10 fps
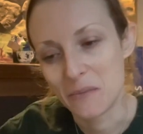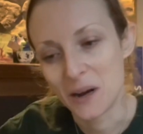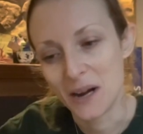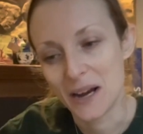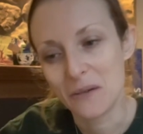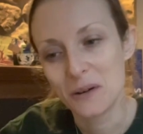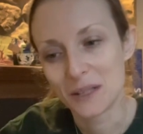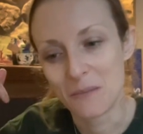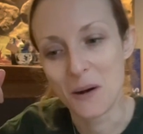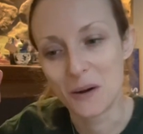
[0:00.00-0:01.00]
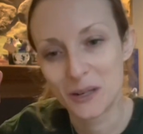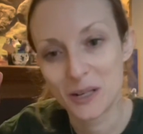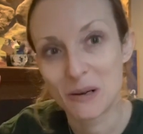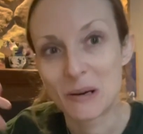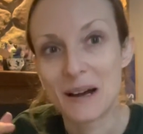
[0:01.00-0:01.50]
but it was
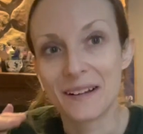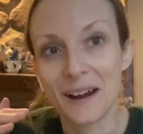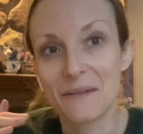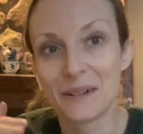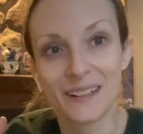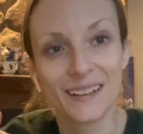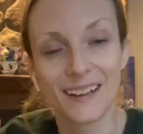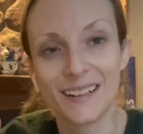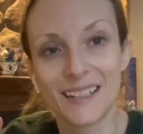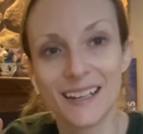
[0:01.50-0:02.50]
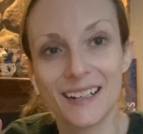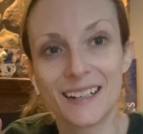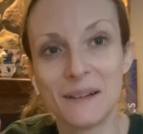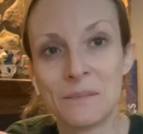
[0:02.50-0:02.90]
emotional and I really liked it.